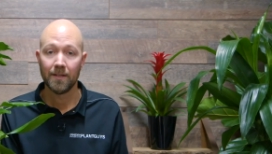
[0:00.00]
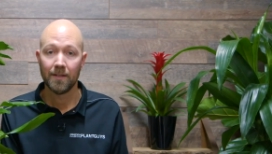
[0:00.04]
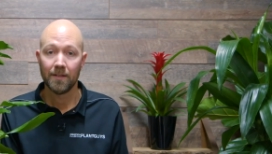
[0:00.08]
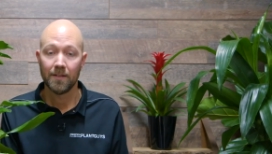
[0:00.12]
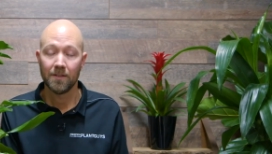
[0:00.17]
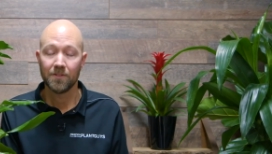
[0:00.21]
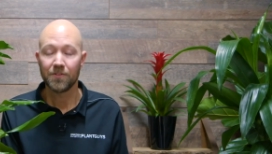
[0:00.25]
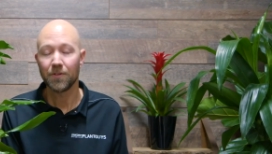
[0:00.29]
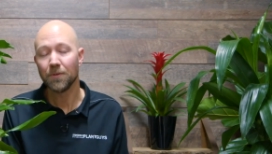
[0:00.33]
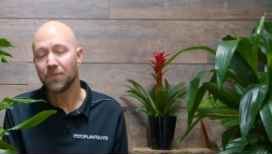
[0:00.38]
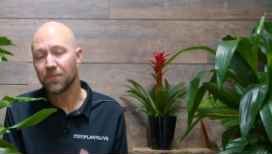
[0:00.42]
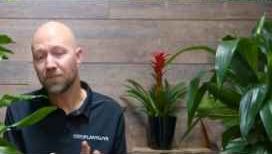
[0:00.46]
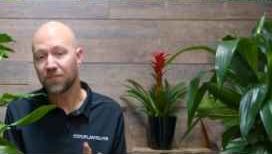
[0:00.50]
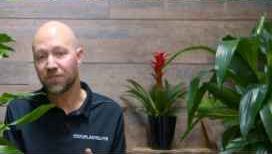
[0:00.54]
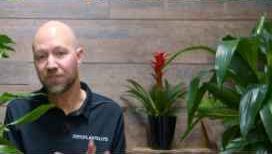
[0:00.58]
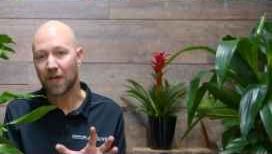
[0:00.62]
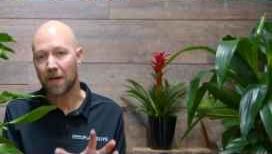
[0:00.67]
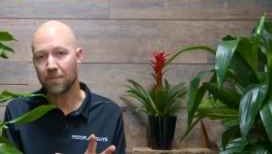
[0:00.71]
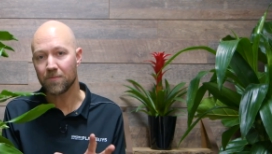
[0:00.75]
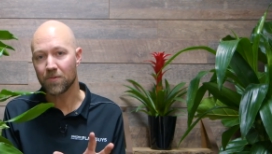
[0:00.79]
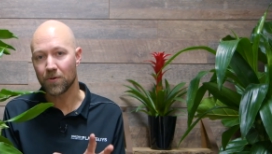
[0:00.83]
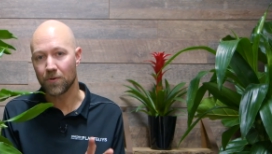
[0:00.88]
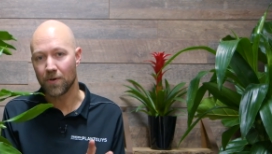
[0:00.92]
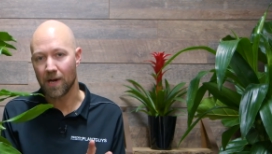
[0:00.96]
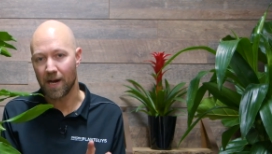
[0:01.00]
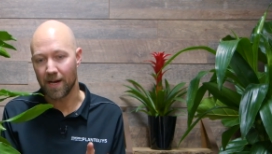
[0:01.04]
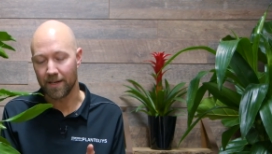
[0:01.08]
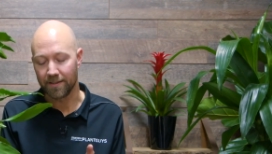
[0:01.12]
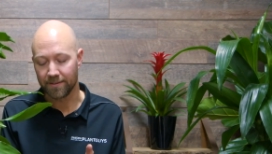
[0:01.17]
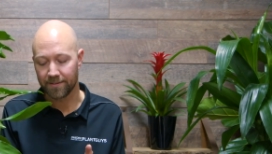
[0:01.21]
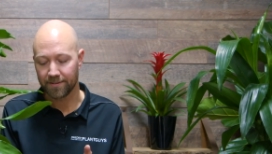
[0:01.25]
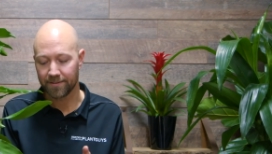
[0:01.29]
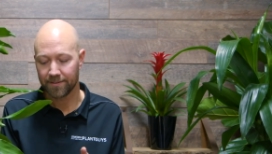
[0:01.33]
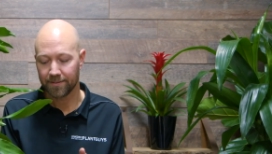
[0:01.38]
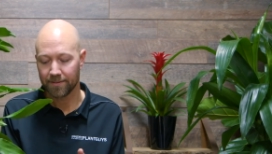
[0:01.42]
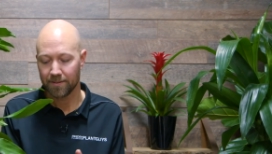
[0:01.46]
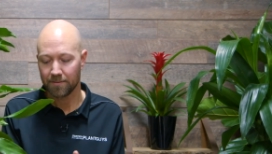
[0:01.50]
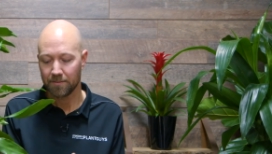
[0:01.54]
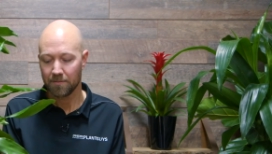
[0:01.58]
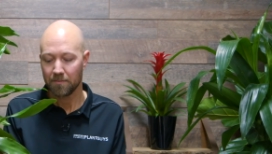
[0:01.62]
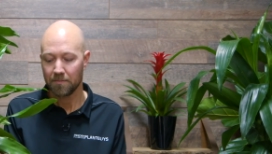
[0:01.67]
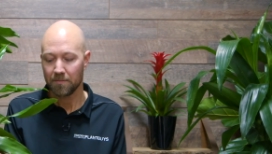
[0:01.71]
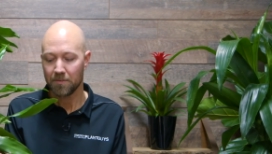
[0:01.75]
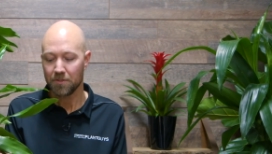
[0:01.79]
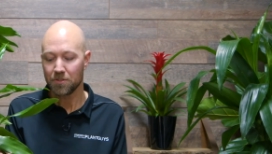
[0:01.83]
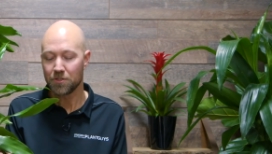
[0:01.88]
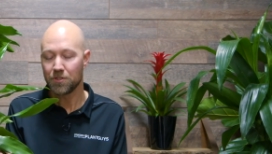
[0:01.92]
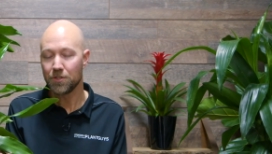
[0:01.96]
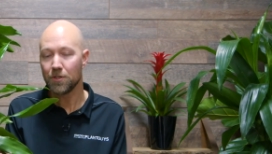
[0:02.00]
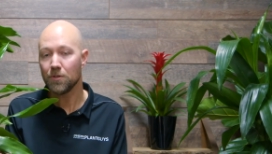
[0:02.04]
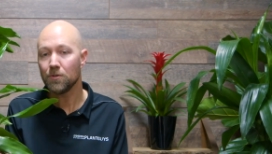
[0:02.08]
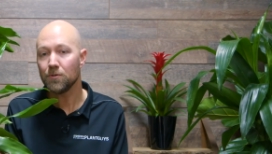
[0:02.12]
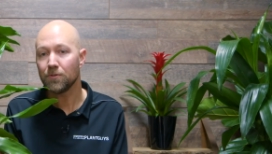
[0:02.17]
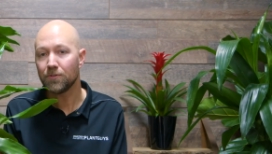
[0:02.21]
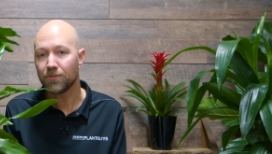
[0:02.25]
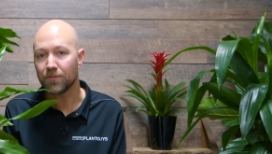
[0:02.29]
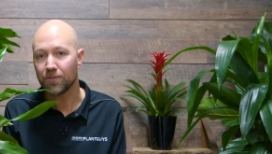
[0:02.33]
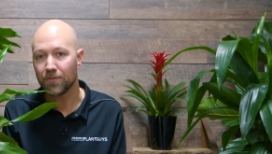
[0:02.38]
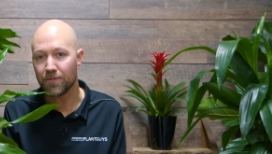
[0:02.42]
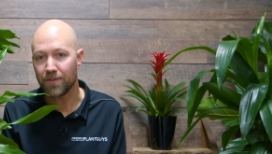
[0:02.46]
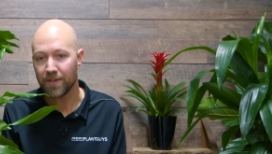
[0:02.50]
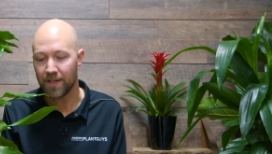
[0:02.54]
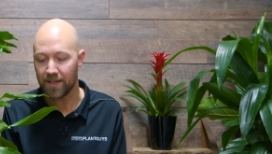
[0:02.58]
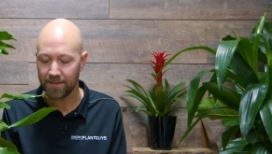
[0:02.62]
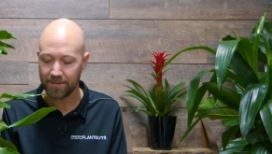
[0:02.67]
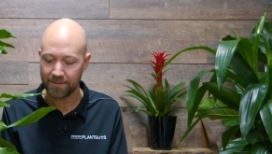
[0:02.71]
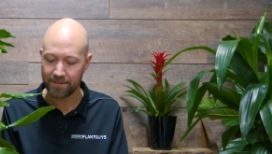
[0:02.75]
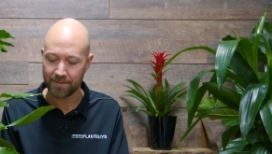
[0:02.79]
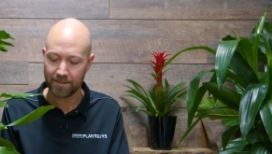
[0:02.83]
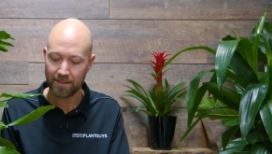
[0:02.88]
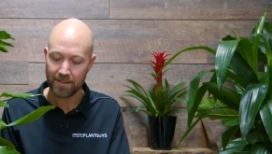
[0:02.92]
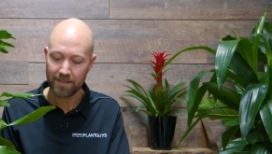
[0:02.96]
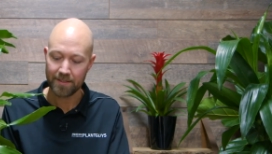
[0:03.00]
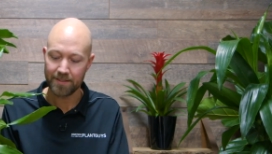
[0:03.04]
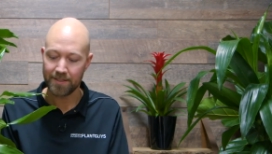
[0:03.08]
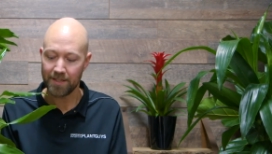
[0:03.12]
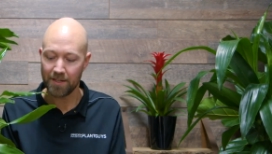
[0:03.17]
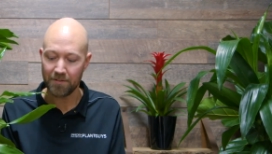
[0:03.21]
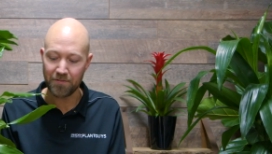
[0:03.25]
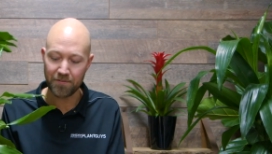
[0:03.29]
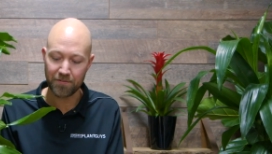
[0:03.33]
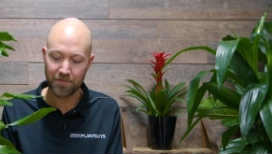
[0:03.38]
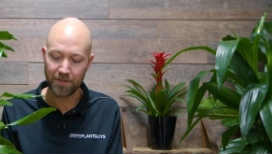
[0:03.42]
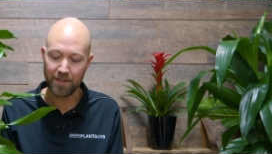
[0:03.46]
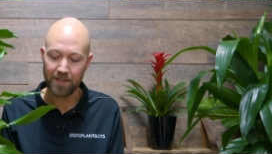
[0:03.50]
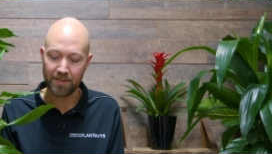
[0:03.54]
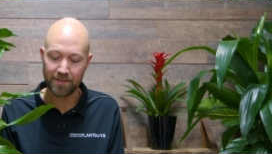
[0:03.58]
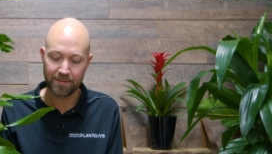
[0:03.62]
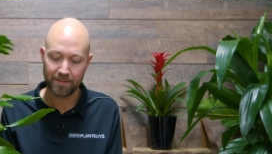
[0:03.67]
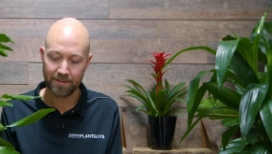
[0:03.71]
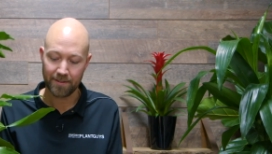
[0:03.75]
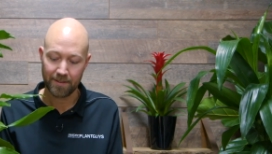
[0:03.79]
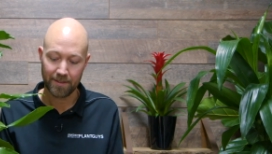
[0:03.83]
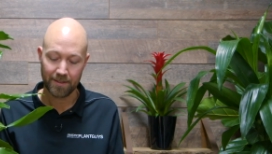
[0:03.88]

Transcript: So to summarize, due to these different